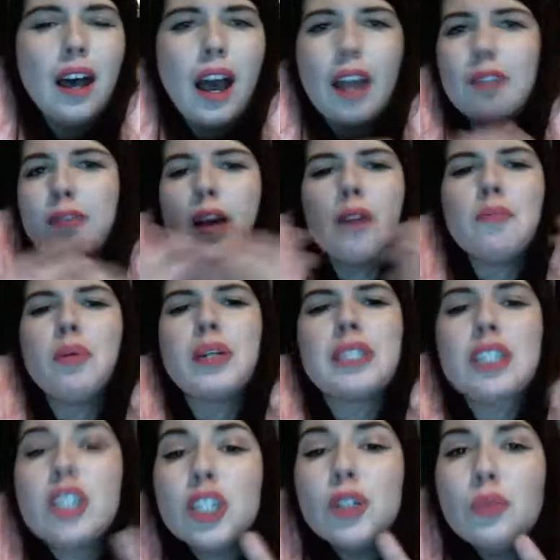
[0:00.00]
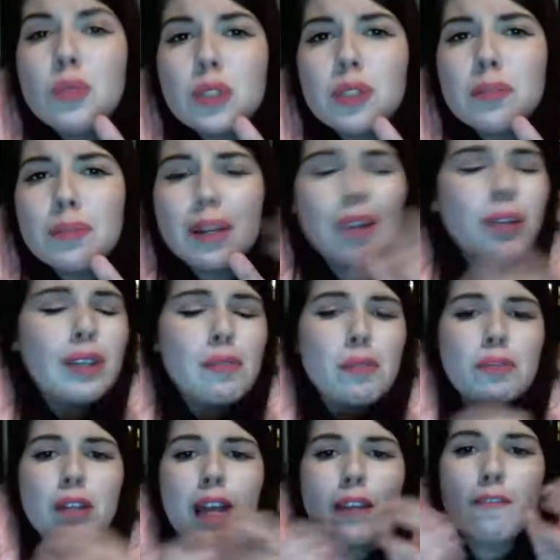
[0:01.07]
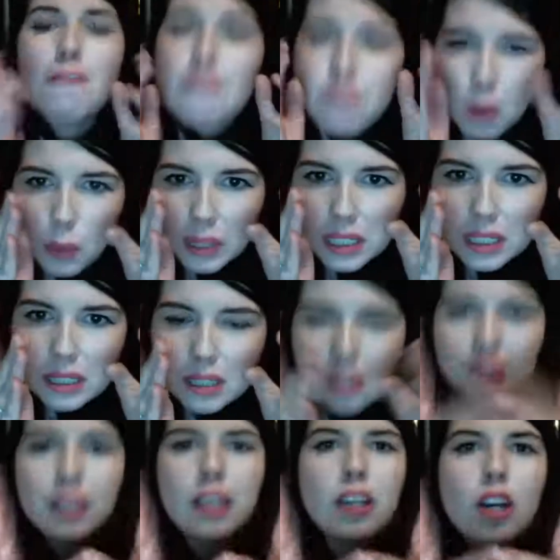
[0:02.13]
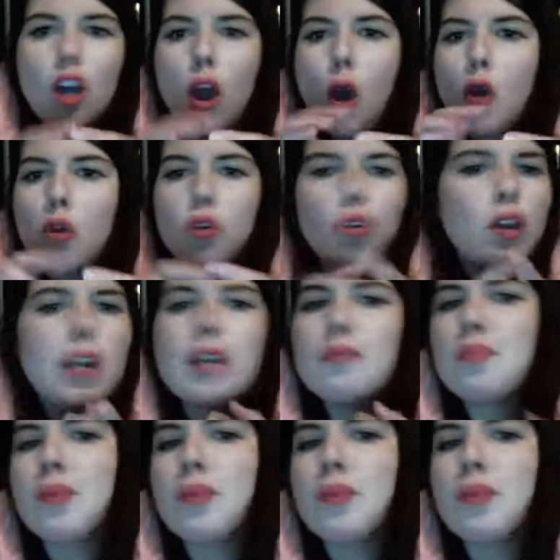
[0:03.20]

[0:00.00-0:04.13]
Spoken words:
I'd found boys cute, but I only ever like focused on like Greg